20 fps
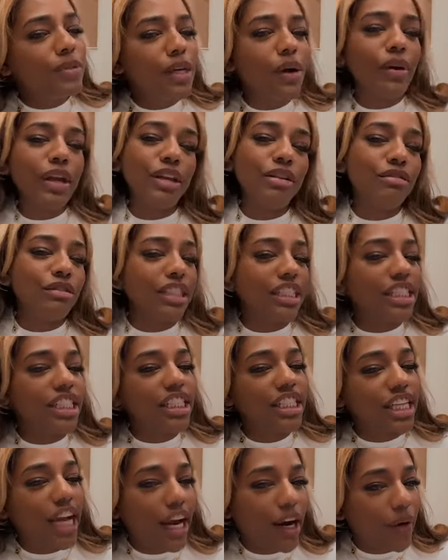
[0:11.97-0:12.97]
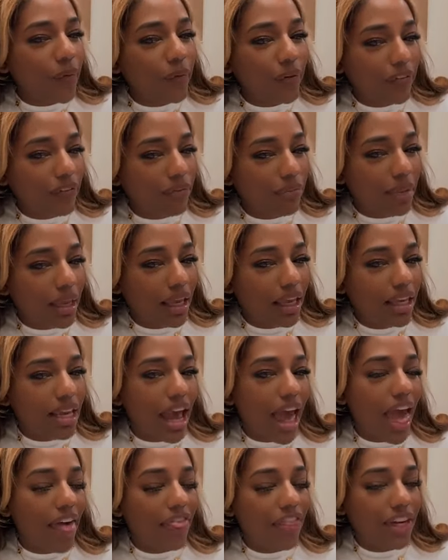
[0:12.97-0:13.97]
So can you just share with me
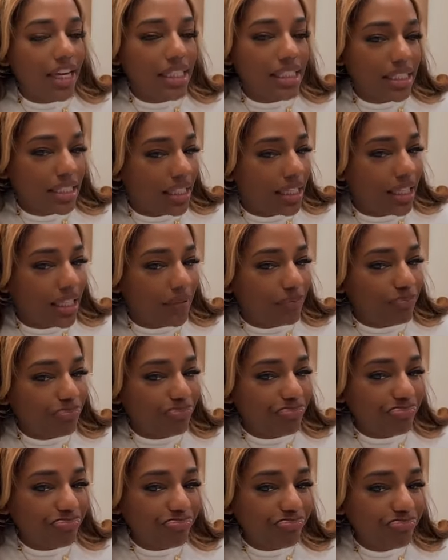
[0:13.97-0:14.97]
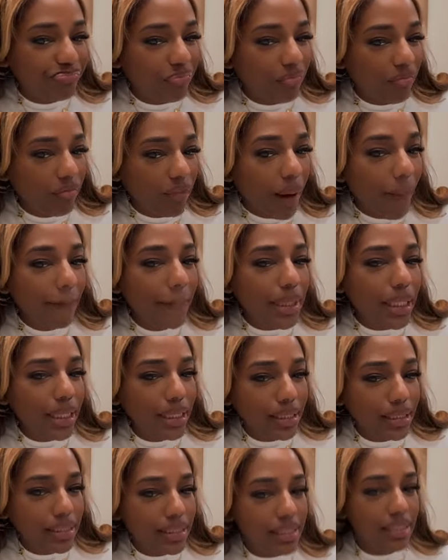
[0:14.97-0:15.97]
your ethnicity,
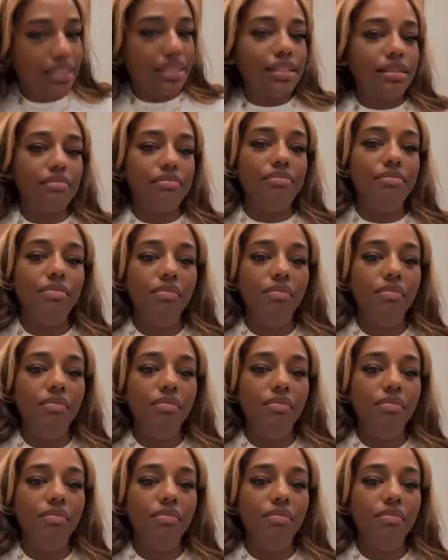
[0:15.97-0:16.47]
please?